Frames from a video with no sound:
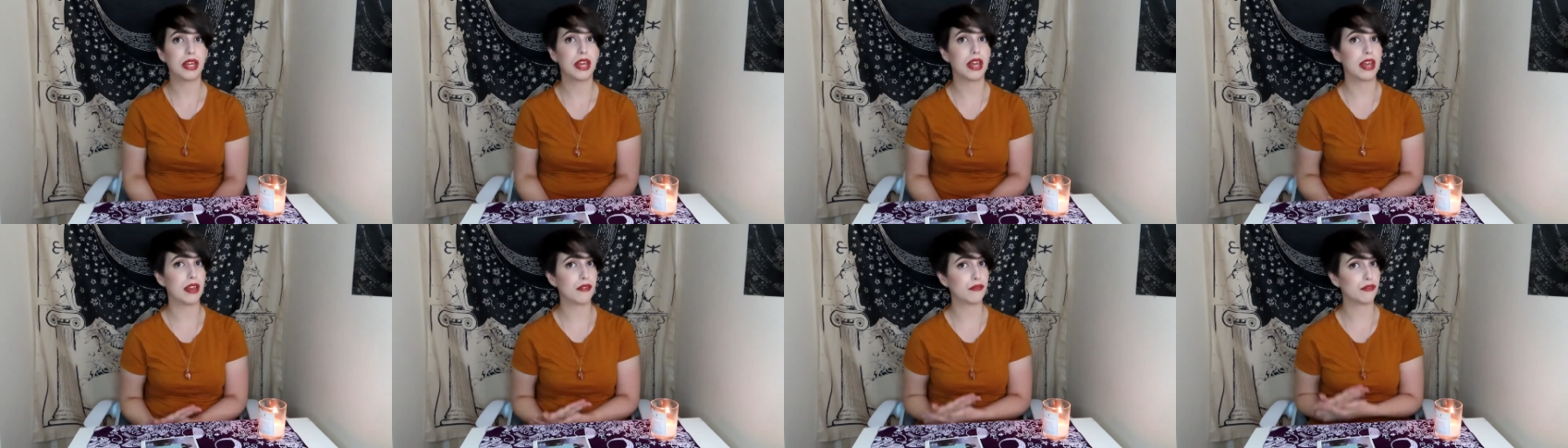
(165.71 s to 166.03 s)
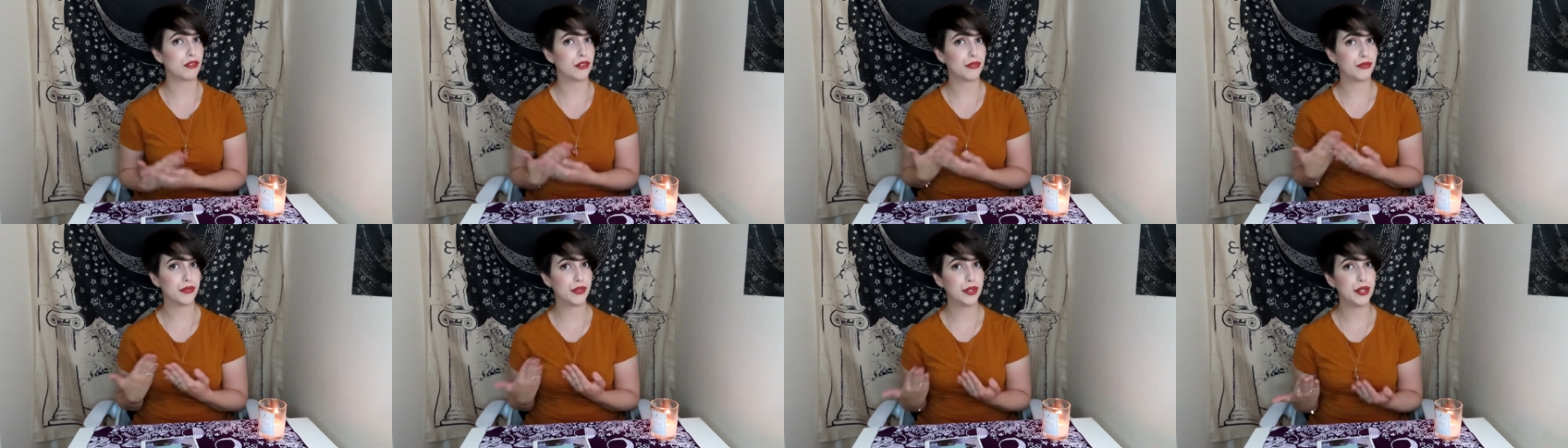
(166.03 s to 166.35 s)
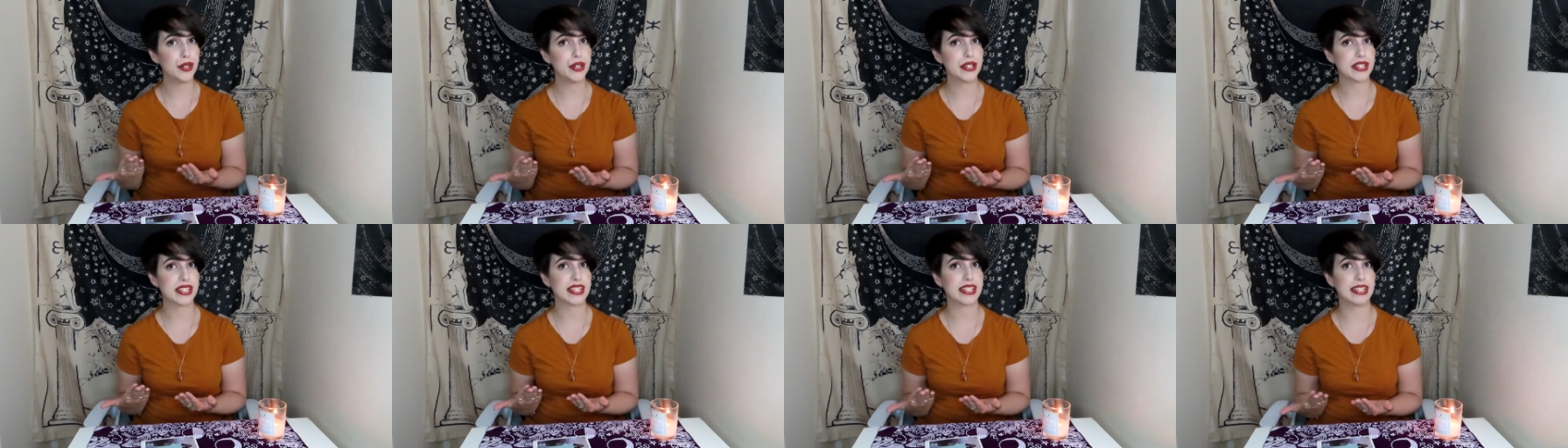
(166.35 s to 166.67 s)
in
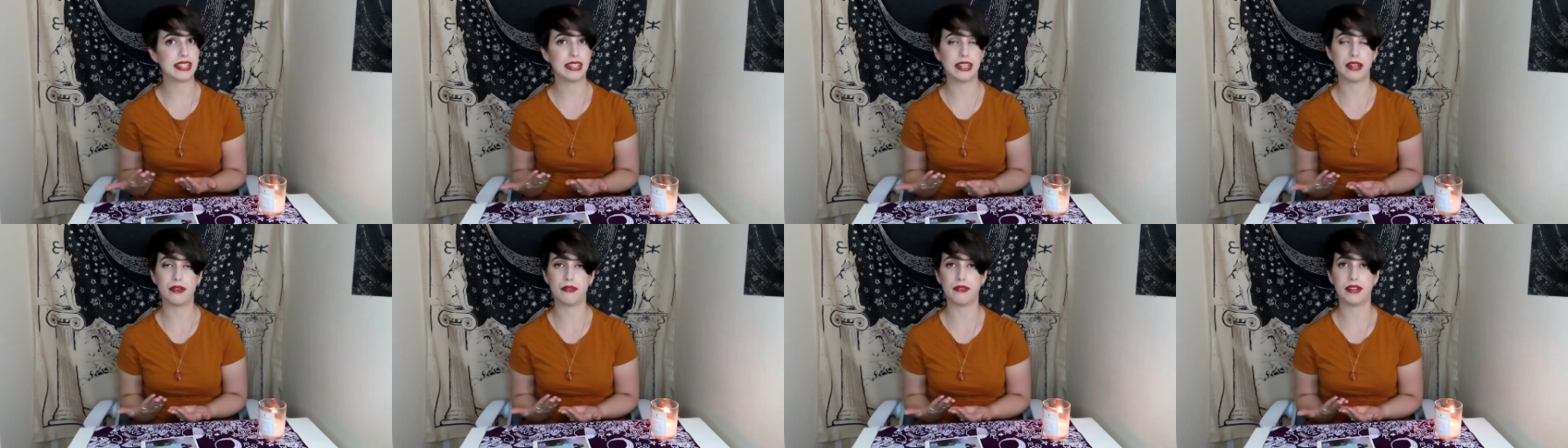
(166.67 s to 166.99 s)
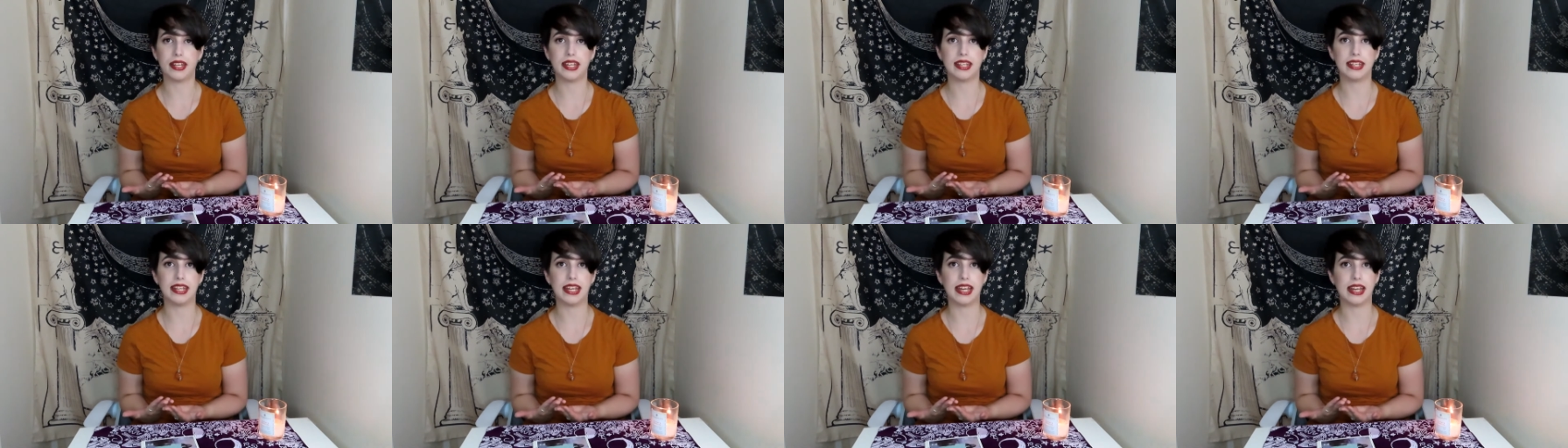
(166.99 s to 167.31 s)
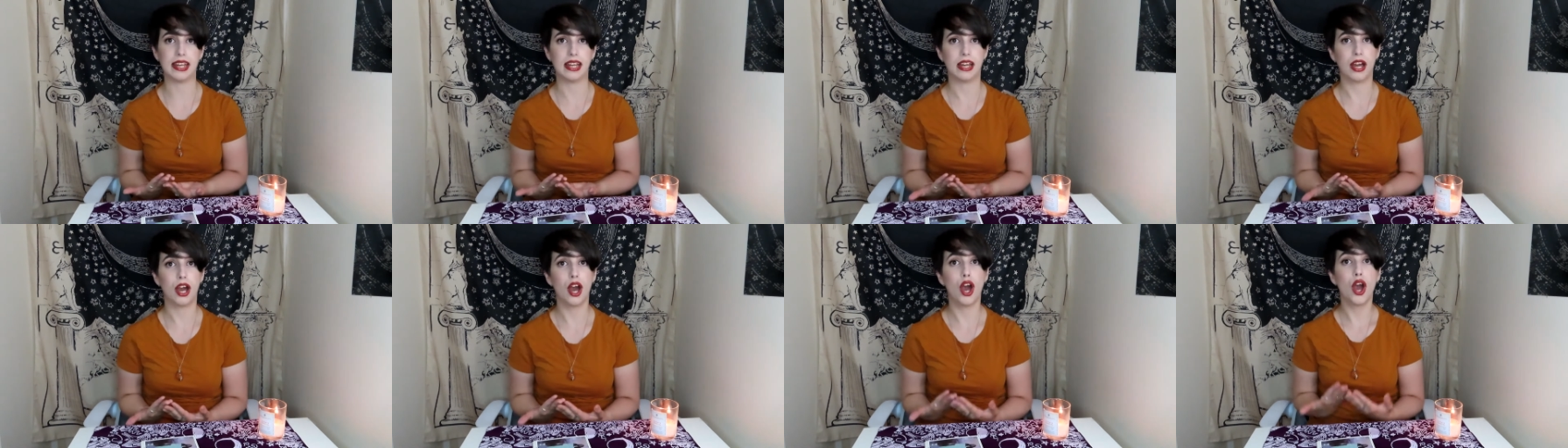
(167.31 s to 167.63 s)
reverse in a
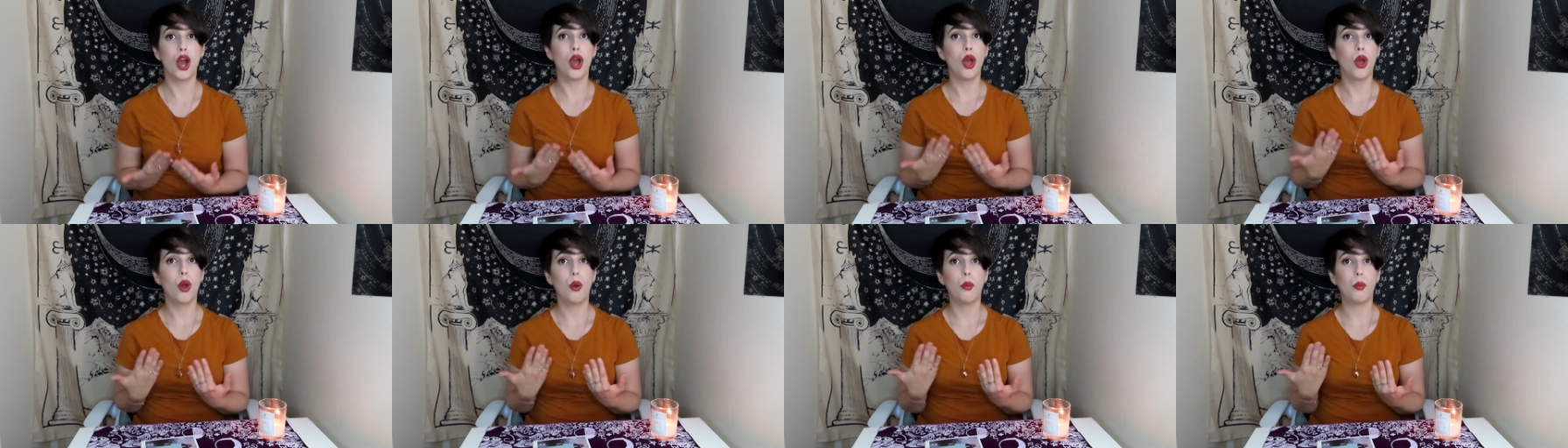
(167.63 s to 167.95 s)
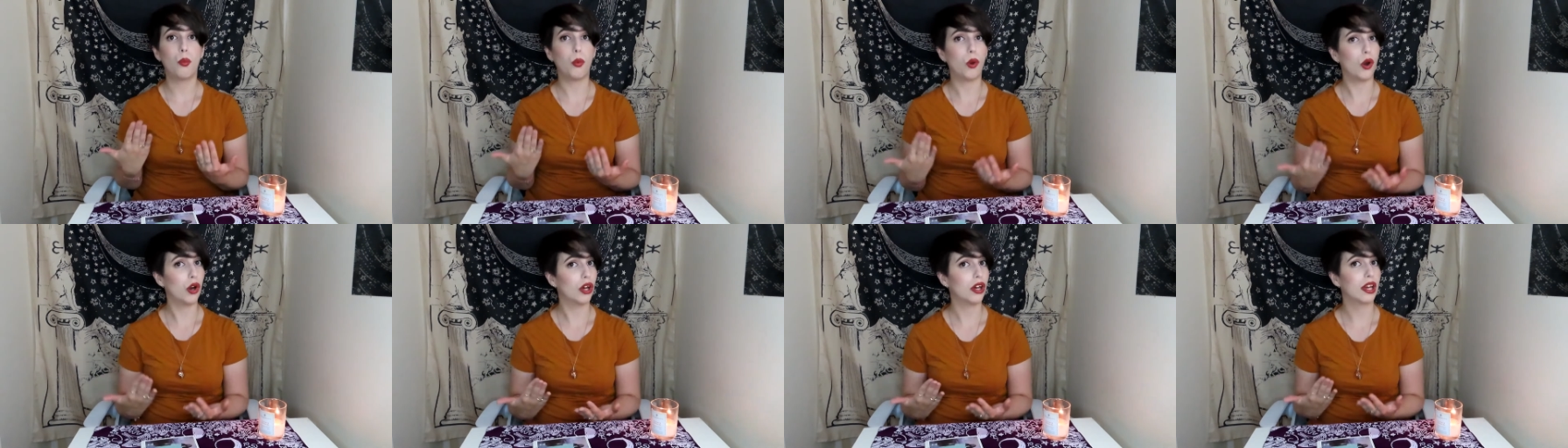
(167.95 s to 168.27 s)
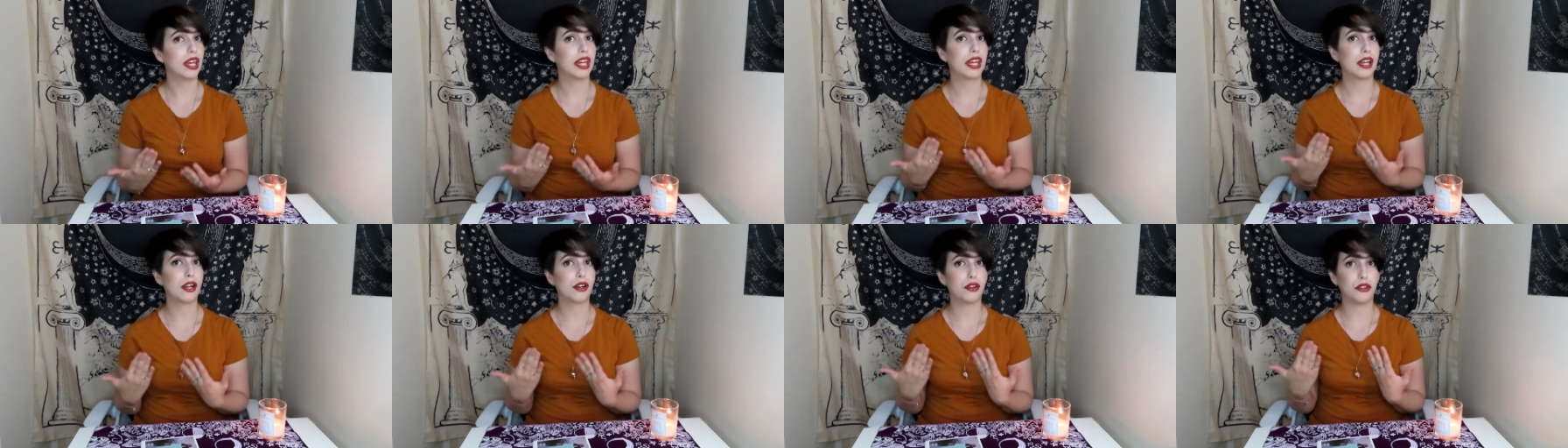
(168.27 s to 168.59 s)
reading, what
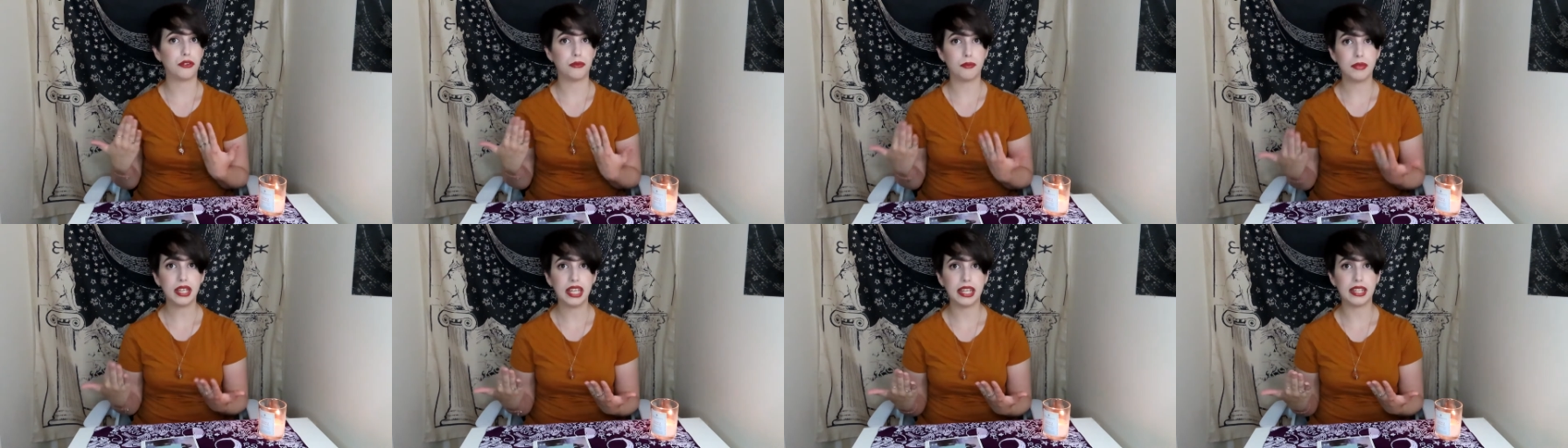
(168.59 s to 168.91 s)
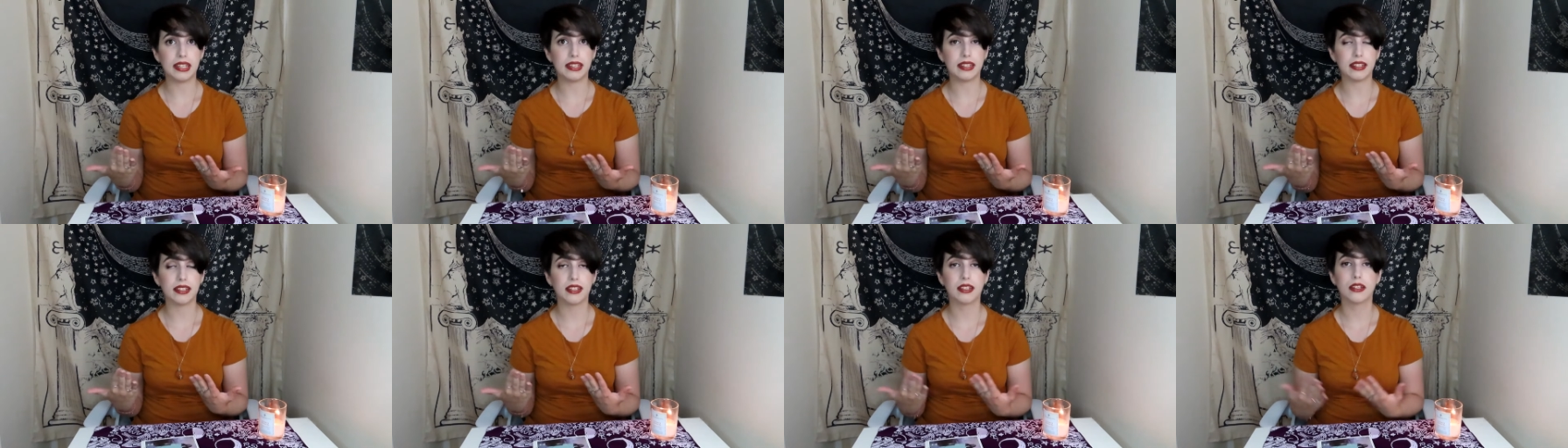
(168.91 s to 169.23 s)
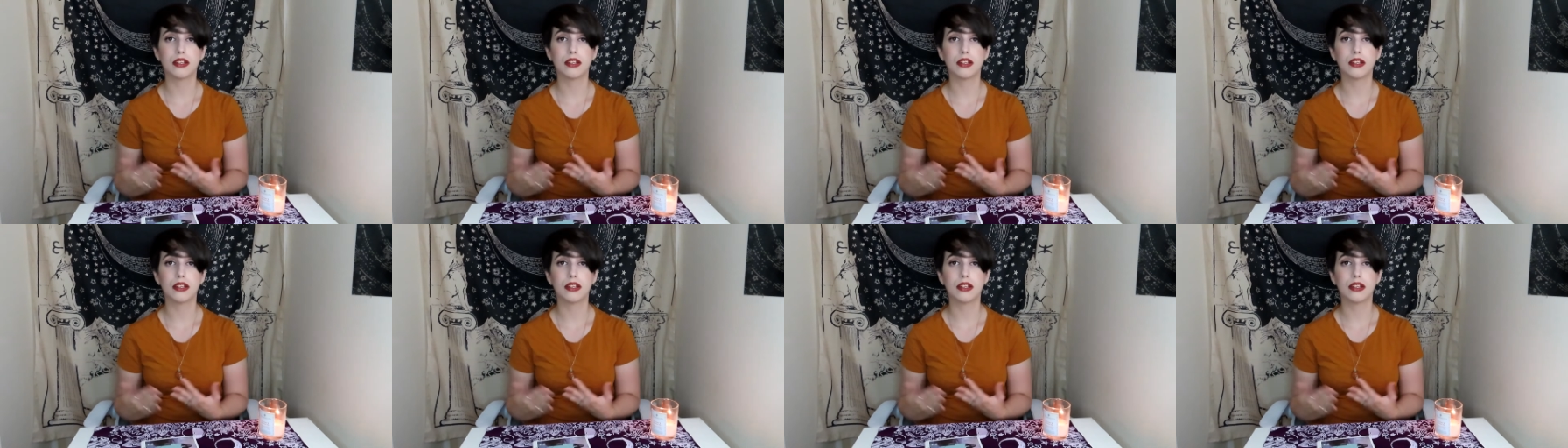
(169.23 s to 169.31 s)
it could mean?